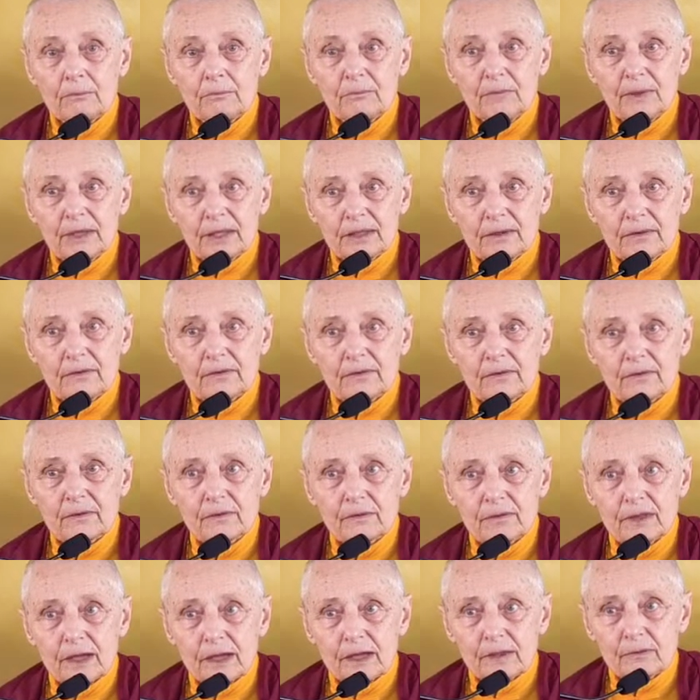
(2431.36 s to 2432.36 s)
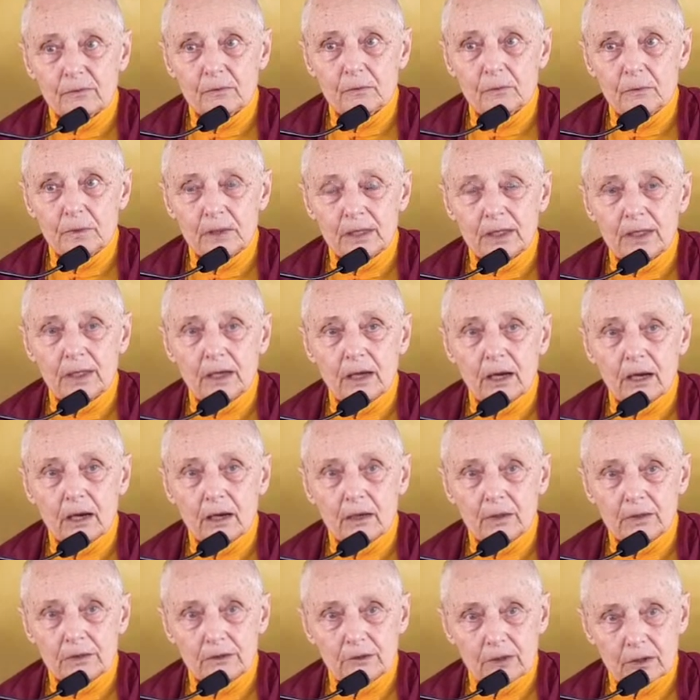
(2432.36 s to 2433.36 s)
means that we
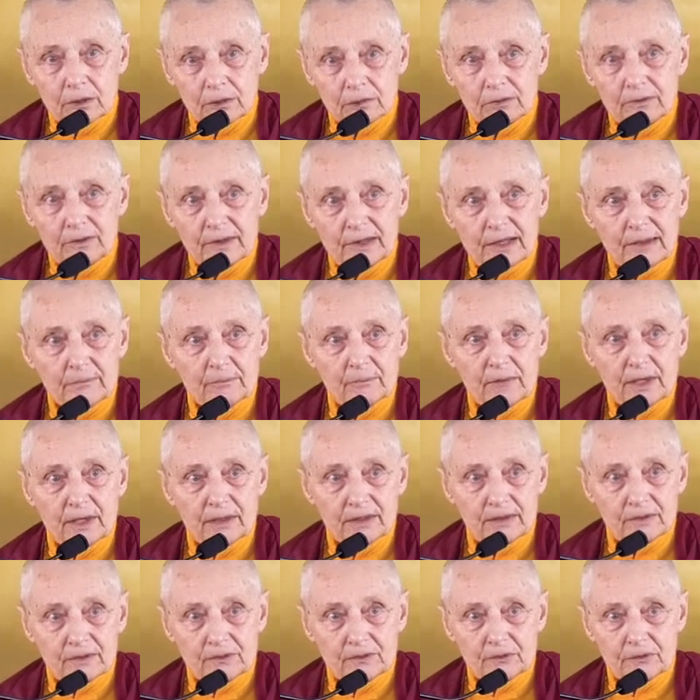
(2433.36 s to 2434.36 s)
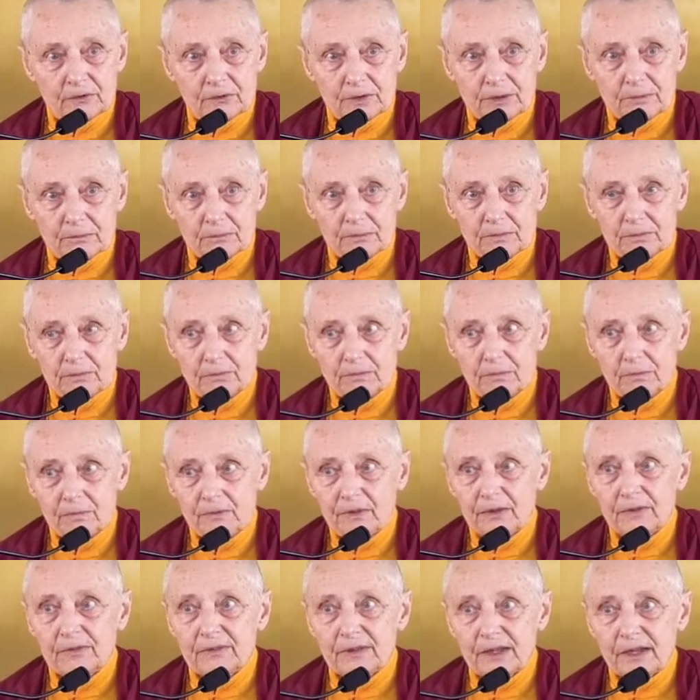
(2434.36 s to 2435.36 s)
are not that mind stream,
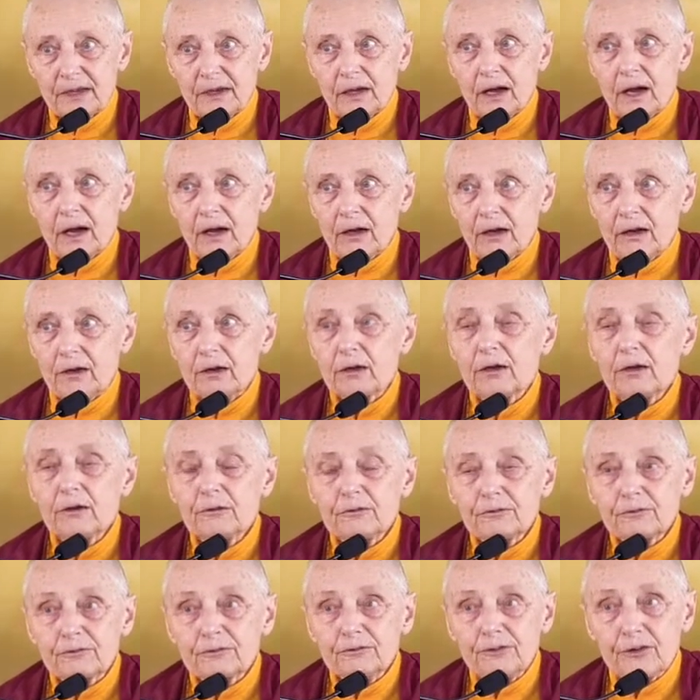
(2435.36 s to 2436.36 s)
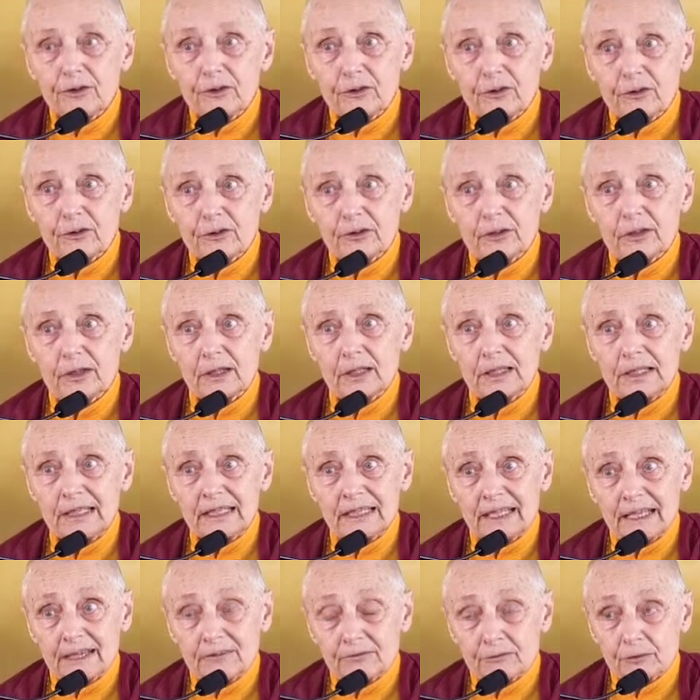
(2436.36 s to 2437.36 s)
that there are further
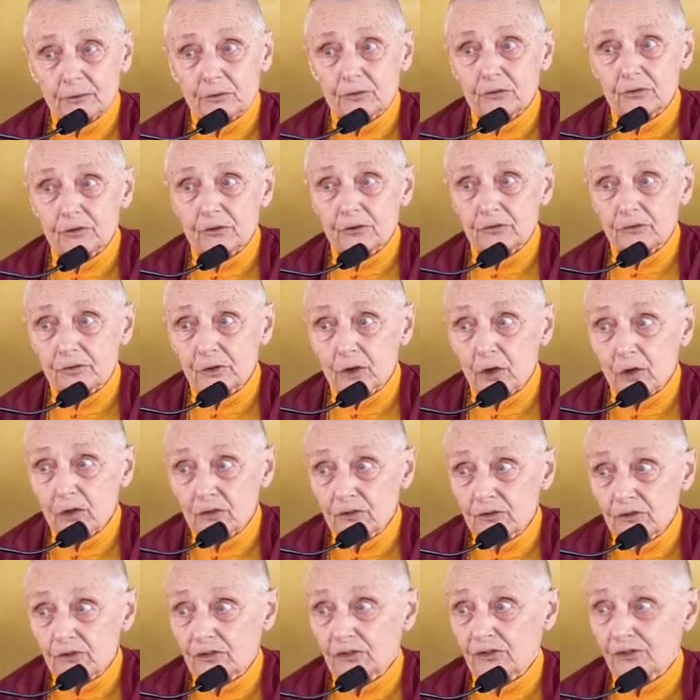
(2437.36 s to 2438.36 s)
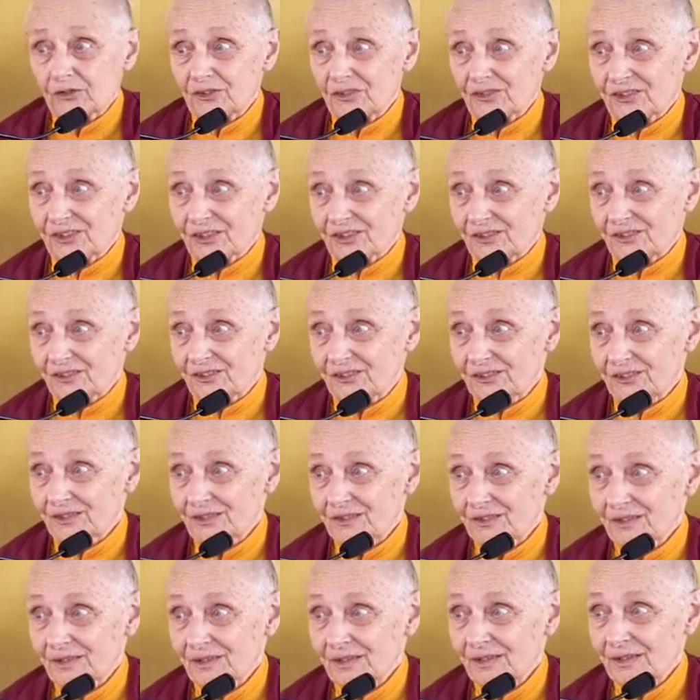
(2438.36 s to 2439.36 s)
levels of consciousness
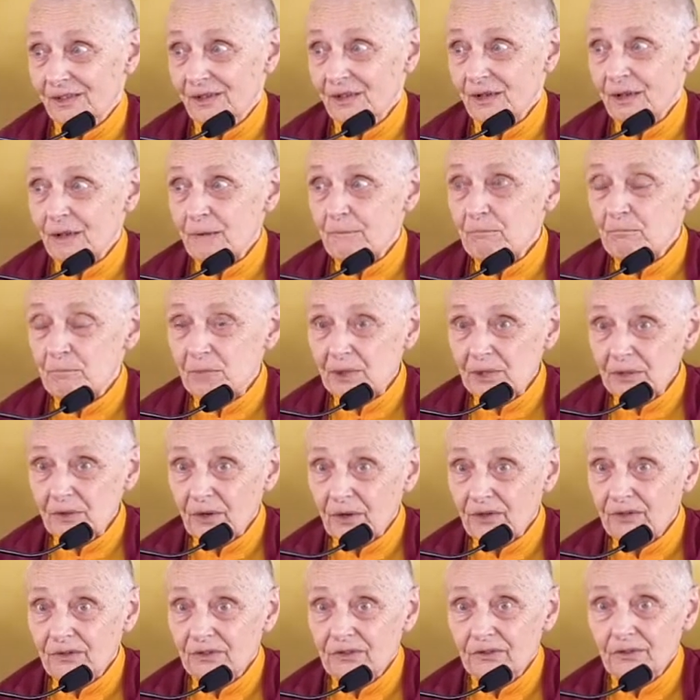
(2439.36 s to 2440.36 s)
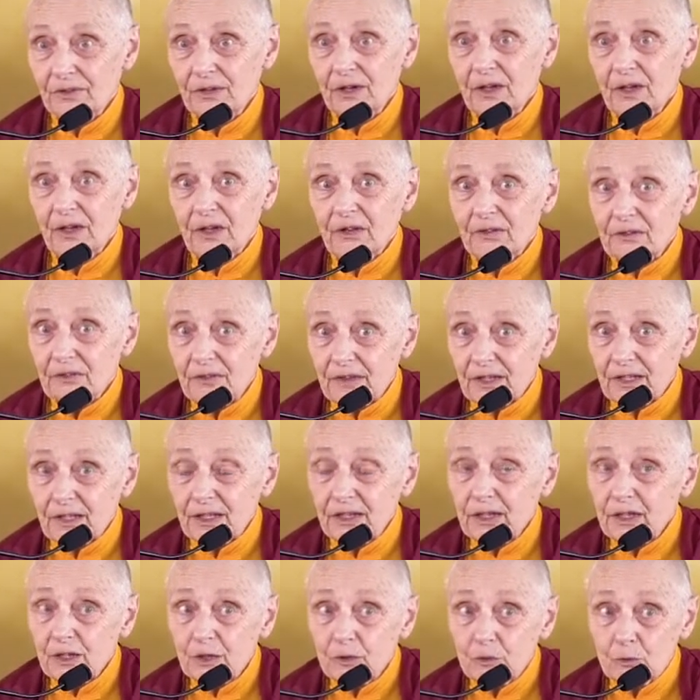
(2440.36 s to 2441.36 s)
beyond
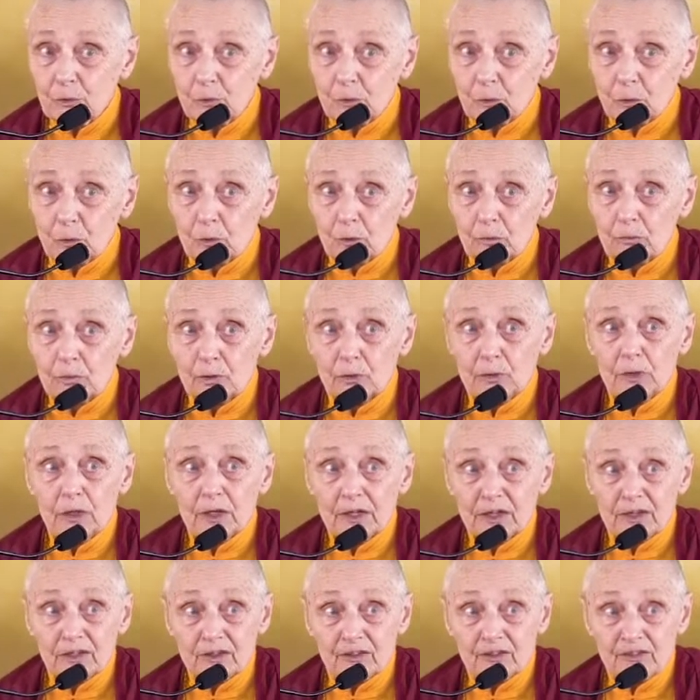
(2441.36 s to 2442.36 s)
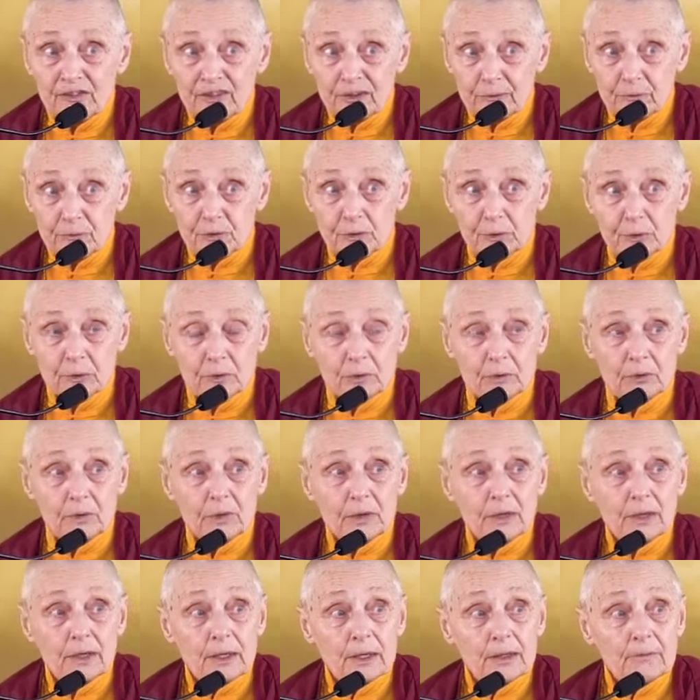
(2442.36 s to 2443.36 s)
the normal
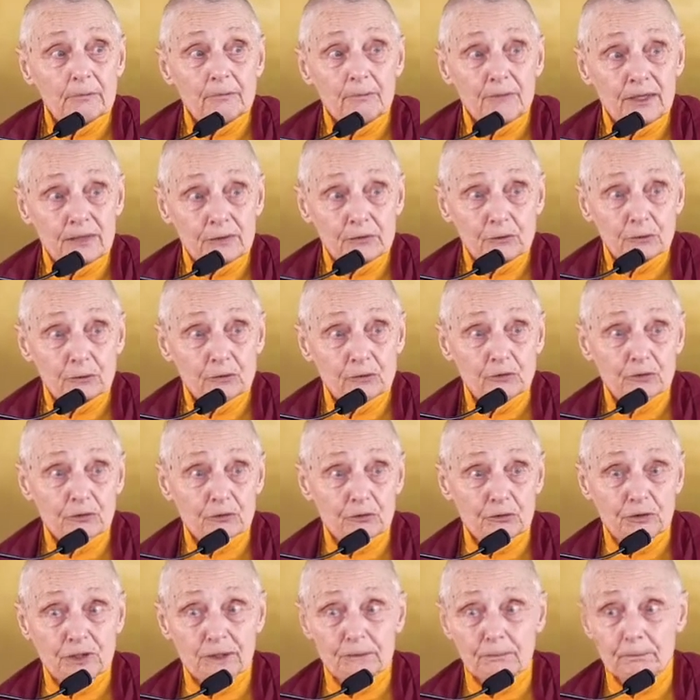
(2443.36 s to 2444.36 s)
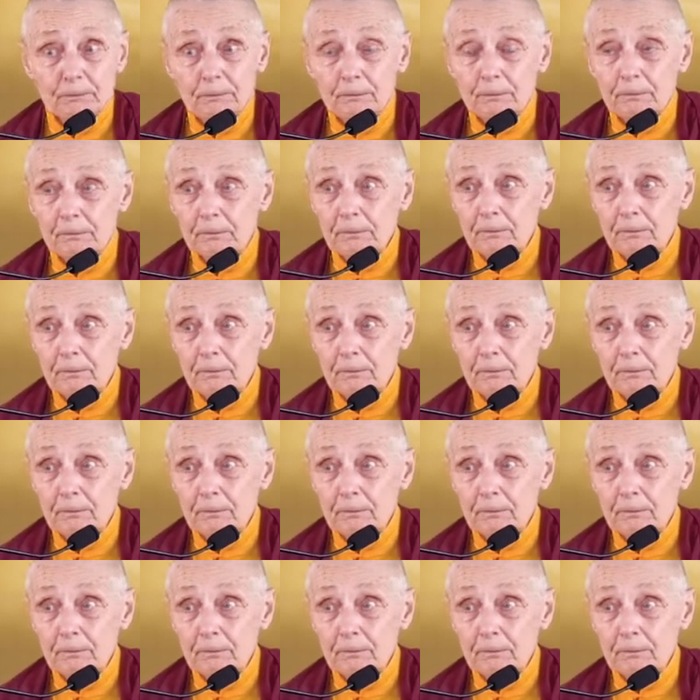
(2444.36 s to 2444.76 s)
conceptual mental stream.